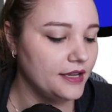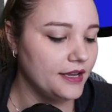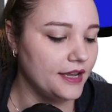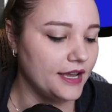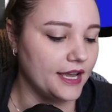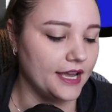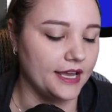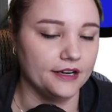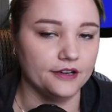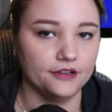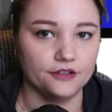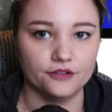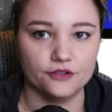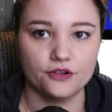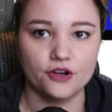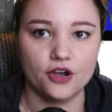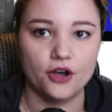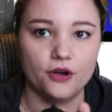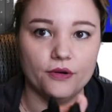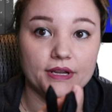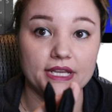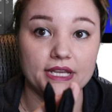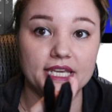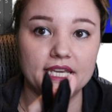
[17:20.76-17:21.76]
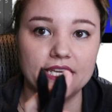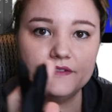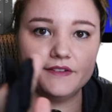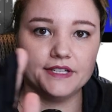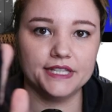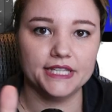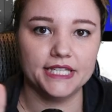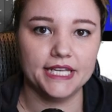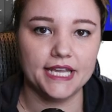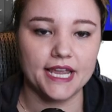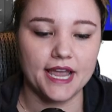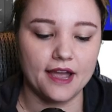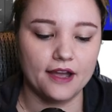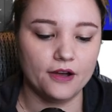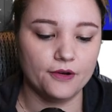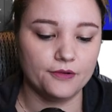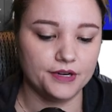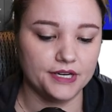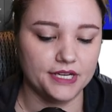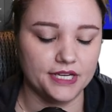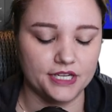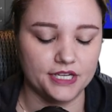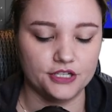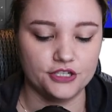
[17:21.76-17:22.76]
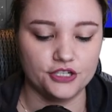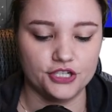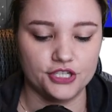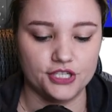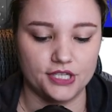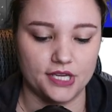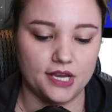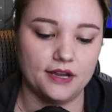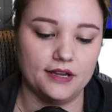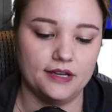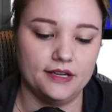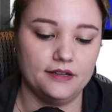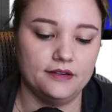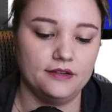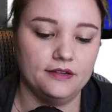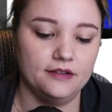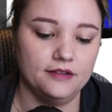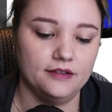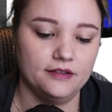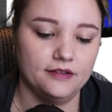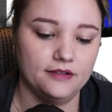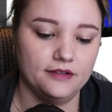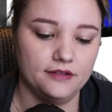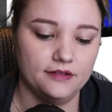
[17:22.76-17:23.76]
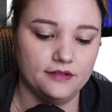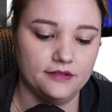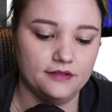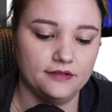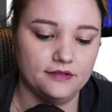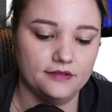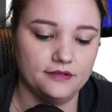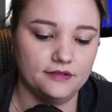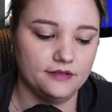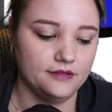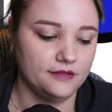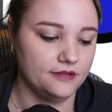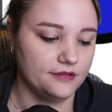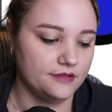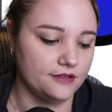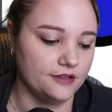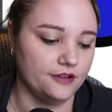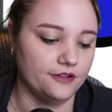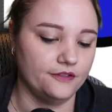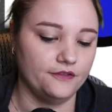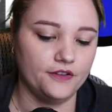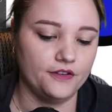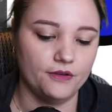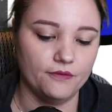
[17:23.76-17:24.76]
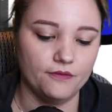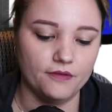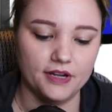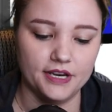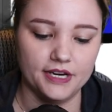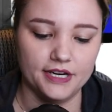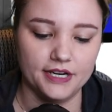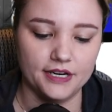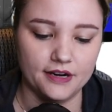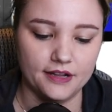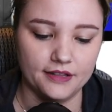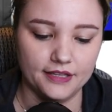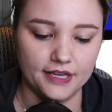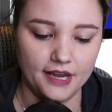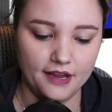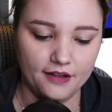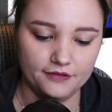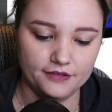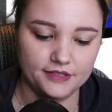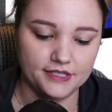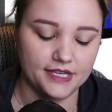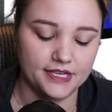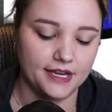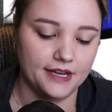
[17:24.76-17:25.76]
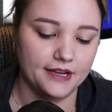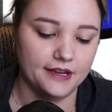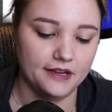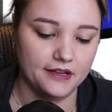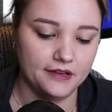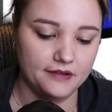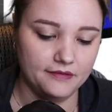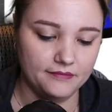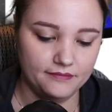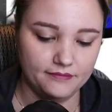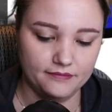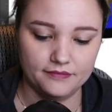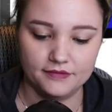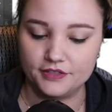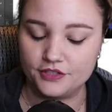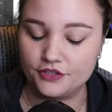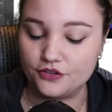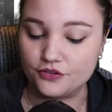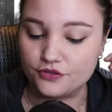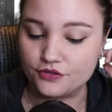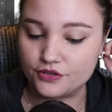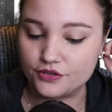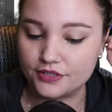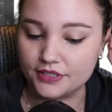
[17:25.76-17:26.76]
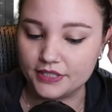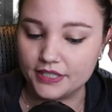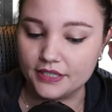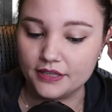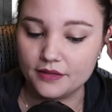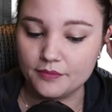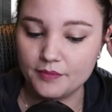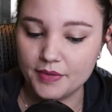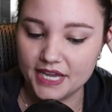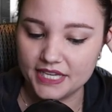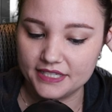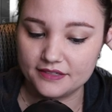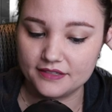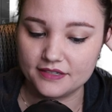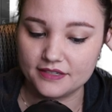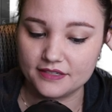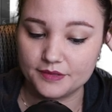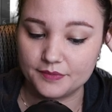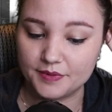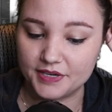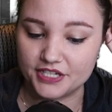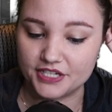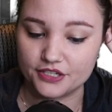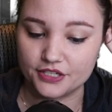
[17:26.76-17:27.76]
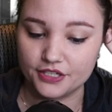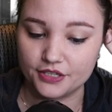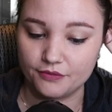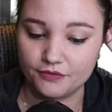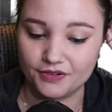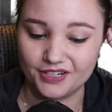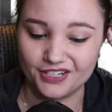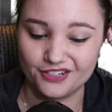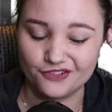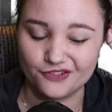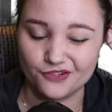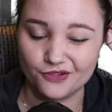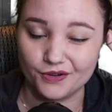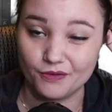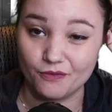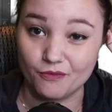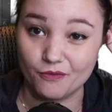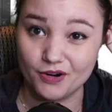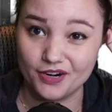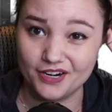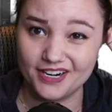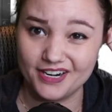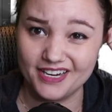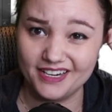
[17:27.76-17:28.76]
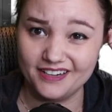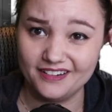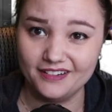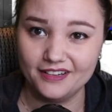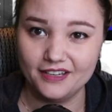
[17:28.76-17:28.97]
and it'll go evenly out each side. So if you want it on the outside, it's usually the best, especially when you're doing wording,